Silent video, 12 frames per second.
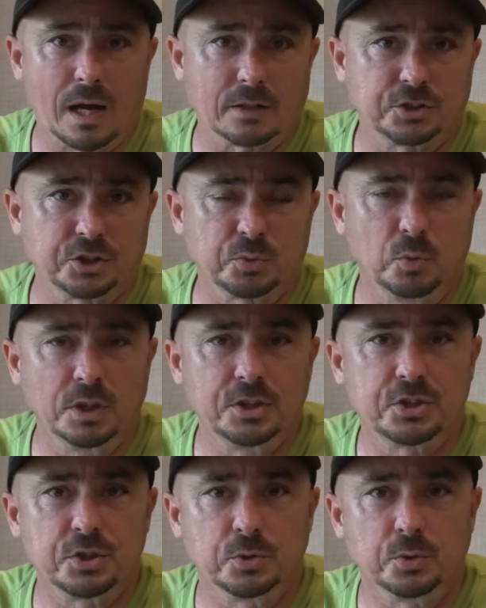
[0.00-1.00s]
I just wanted
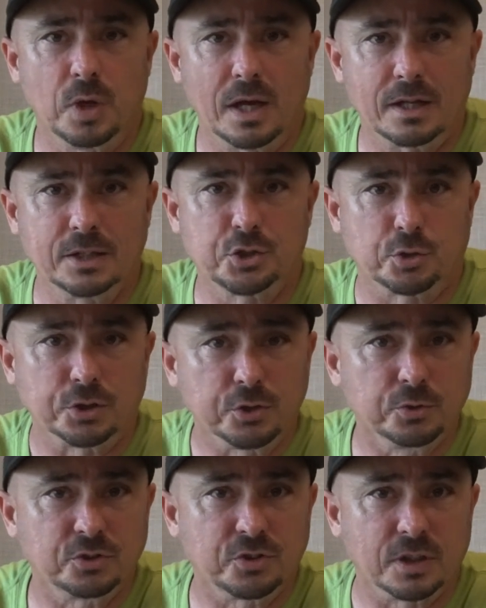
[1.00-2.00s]
to
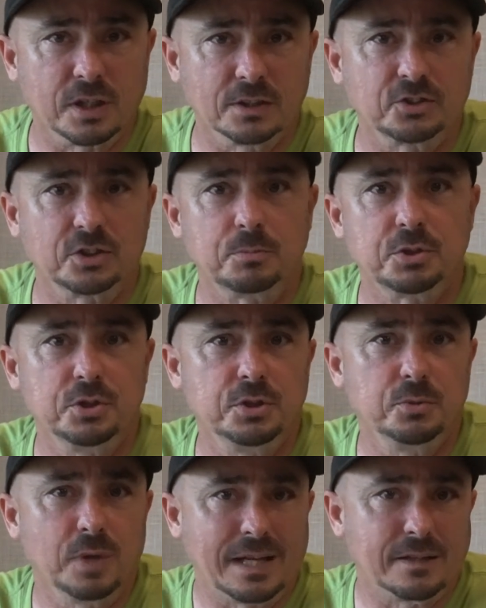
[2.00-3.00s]
introduce the concept to
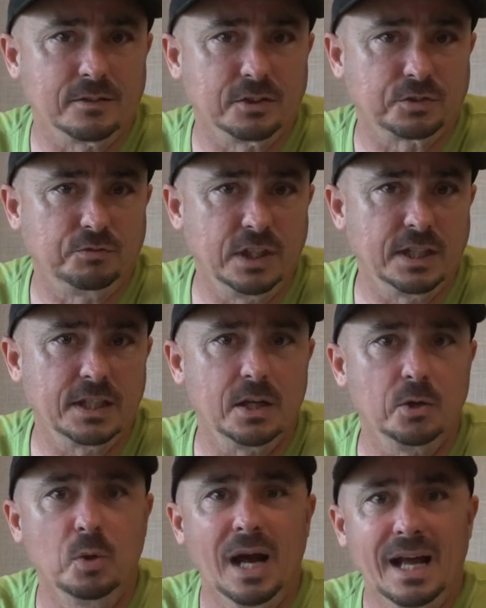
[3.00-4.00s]
you in this
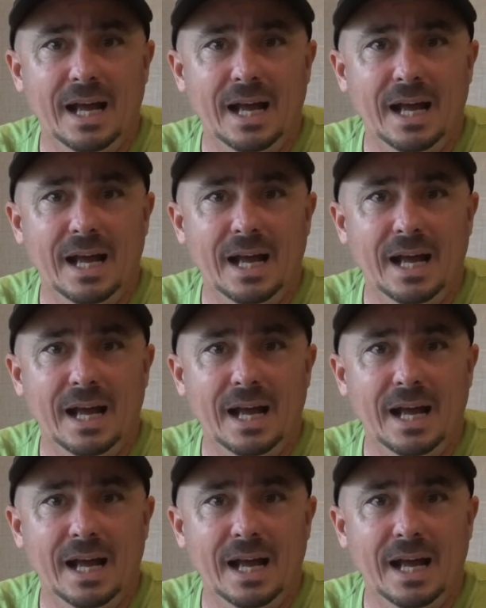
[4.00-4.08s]
video